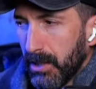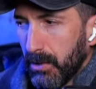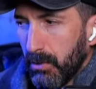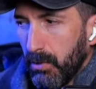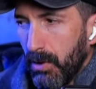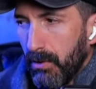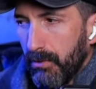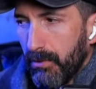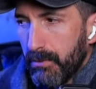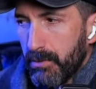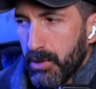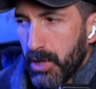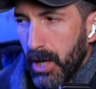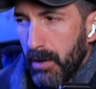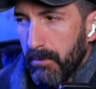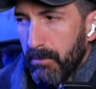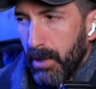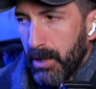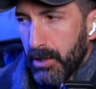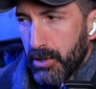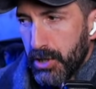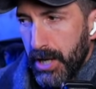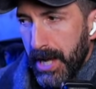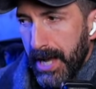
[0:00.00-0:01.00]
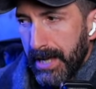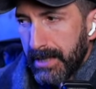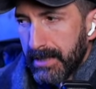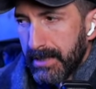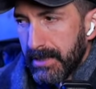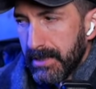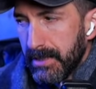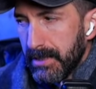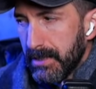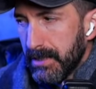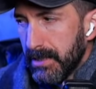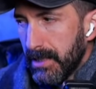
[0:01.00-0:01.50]
quote from John Paul
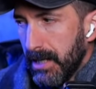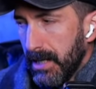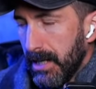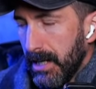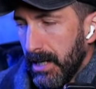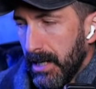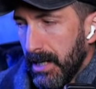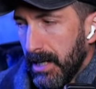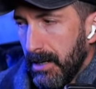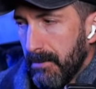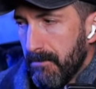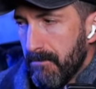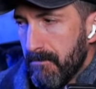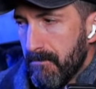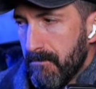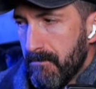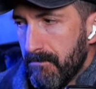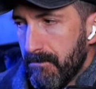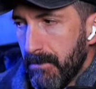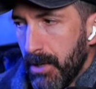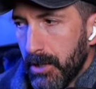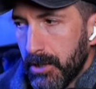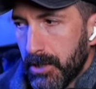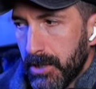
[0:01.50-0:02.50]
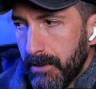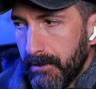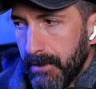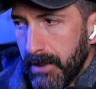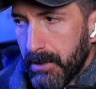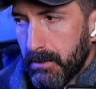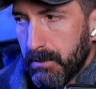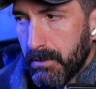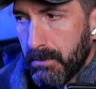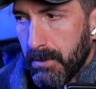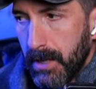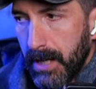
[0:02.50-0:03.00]
Jackson, most of
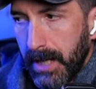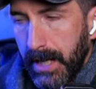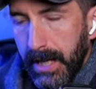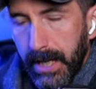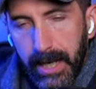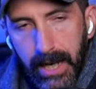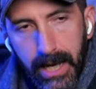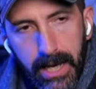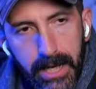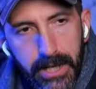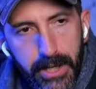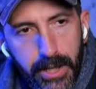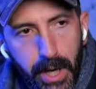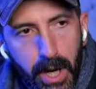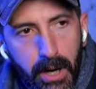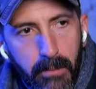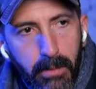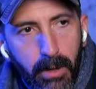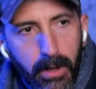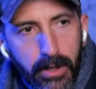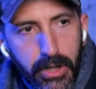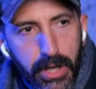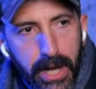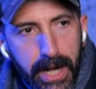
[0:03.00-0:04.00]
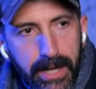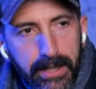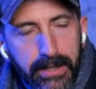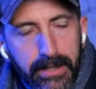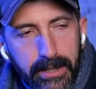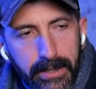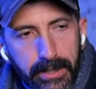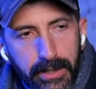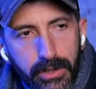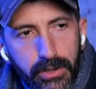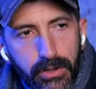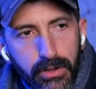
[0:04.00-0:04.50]
us would recognize John Paul Jackson
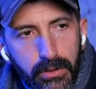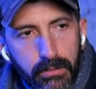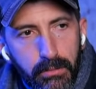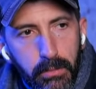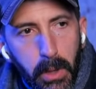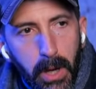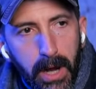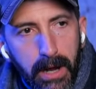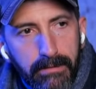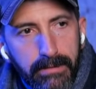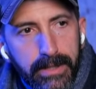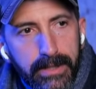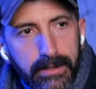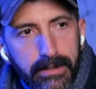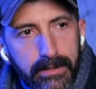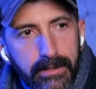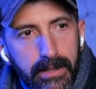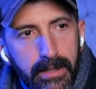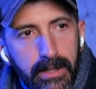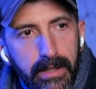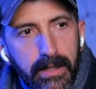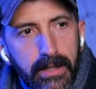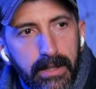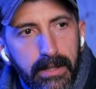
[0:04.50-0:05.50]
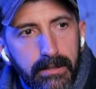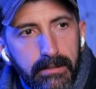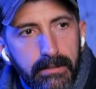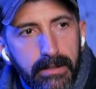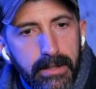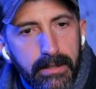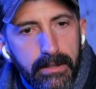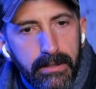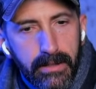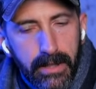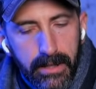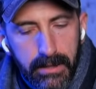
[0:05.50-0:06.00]
as a true prophet that
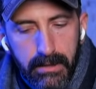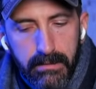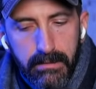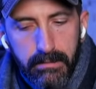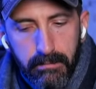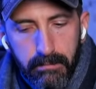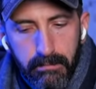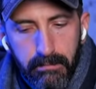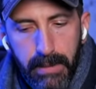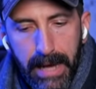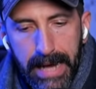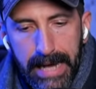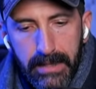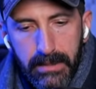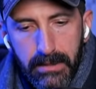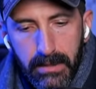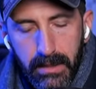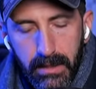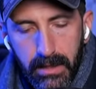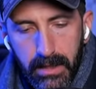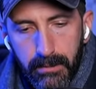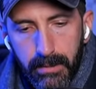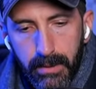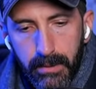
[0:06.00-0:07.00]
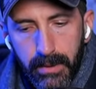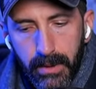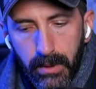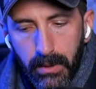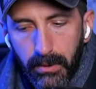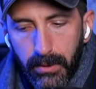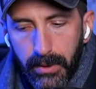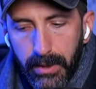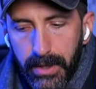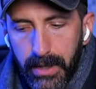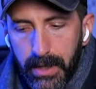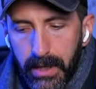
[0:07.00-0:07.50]
has passed on to be with the
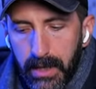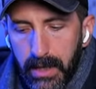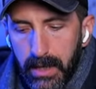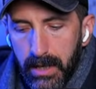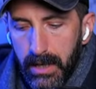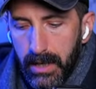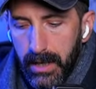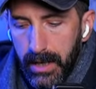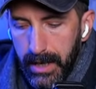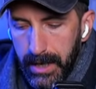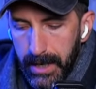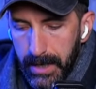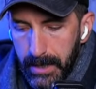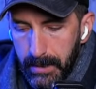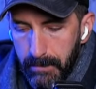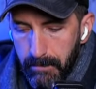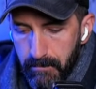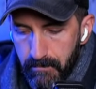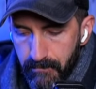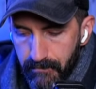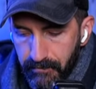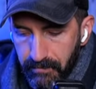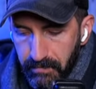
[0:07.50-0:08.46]
Lord. And